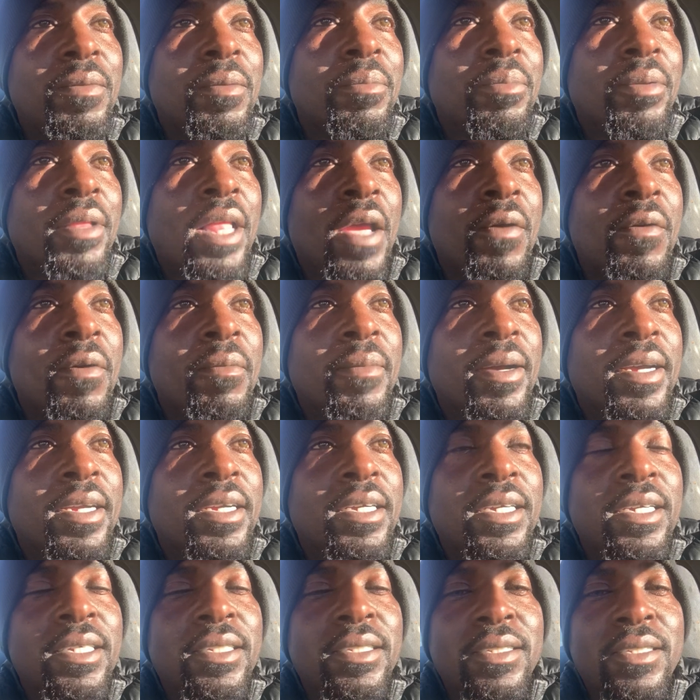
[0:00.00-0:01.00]
play with my
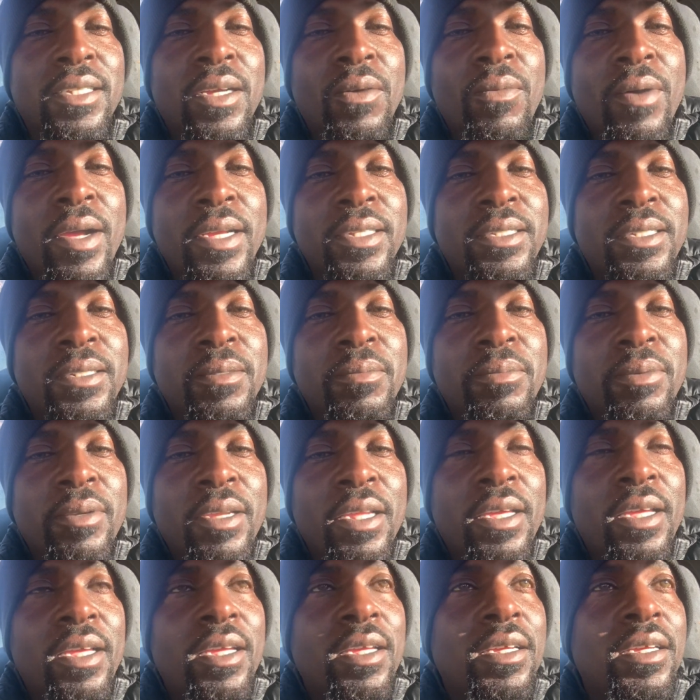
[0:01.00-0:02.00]
cousins. I watched them
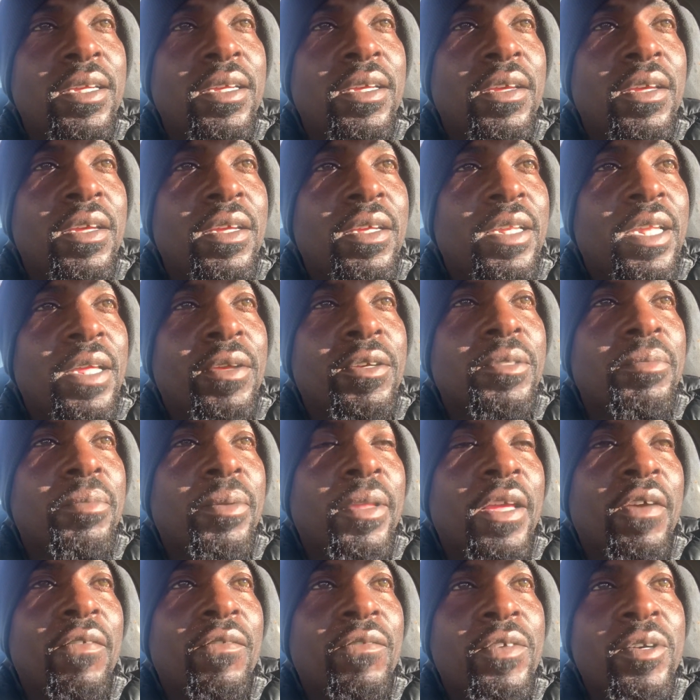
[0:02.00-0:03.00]
play. They was
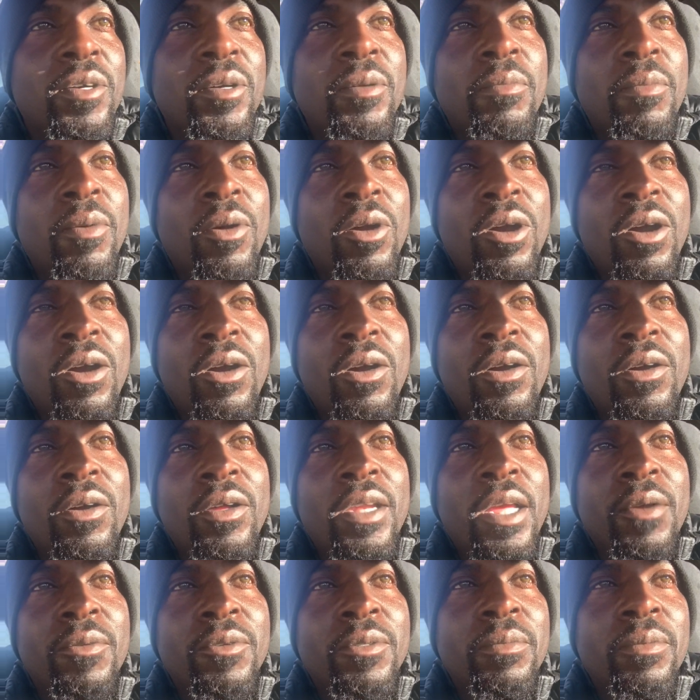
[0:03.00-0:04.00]
playing football.
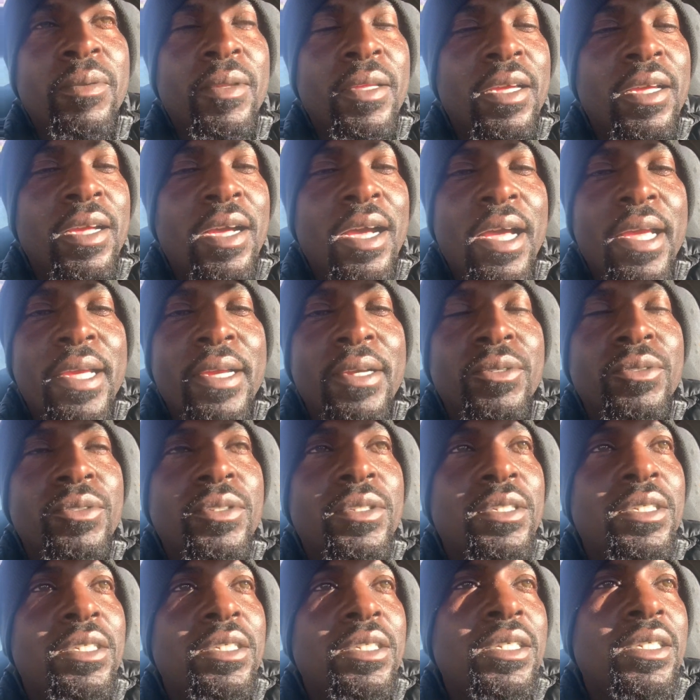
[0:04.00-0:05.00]
They was playing hide and go
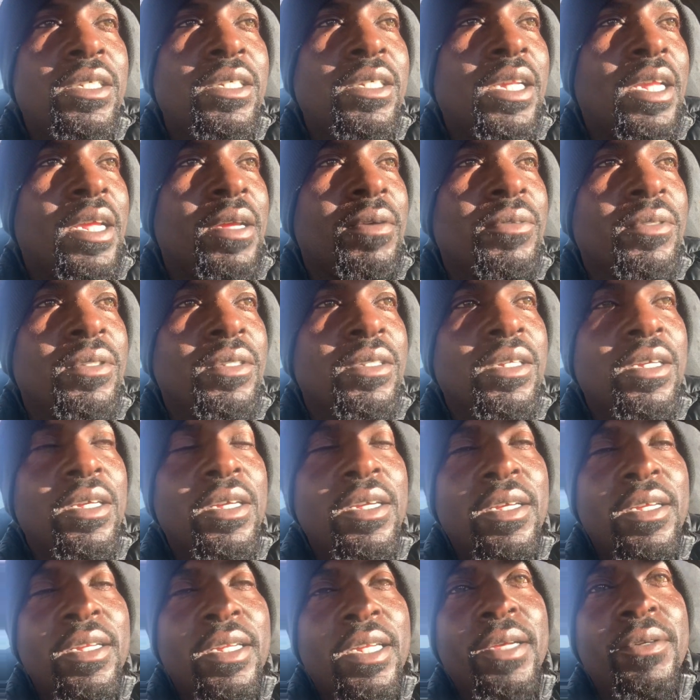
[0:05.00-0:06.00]
seek. They
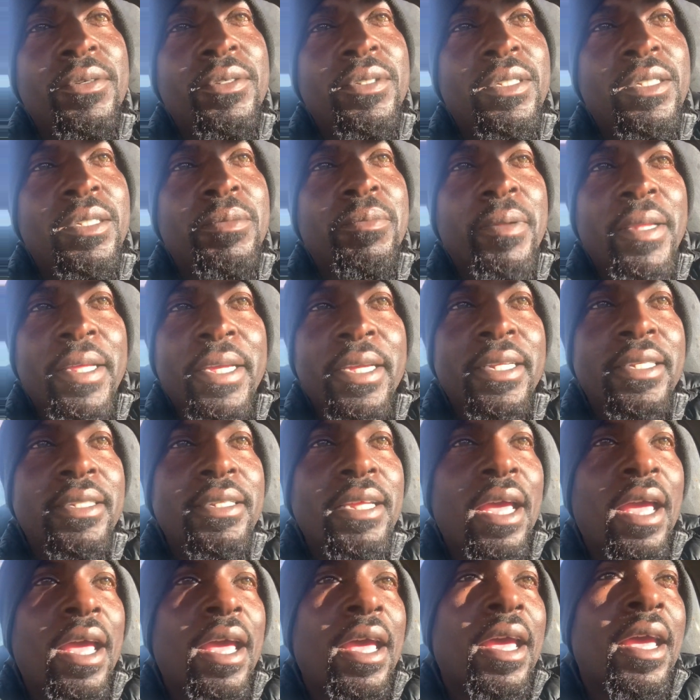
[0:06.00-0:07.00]
was just playing
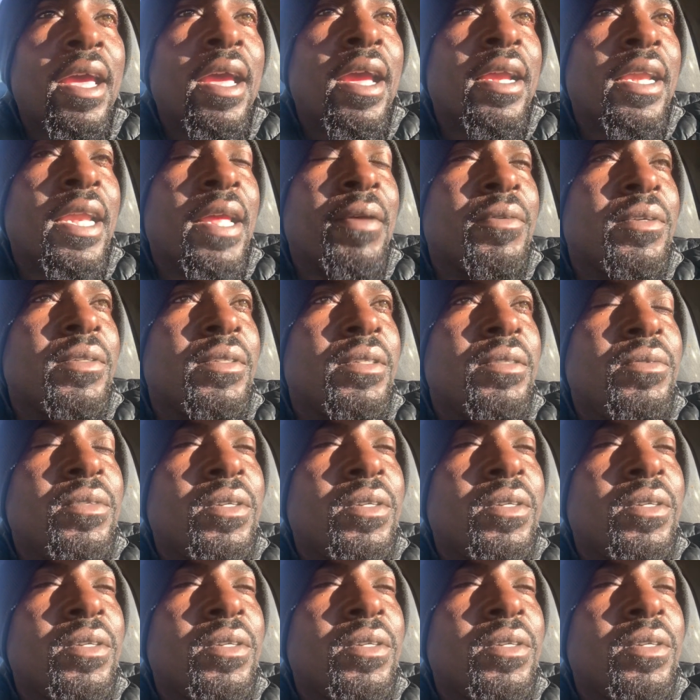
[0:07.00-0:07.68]
tag. They was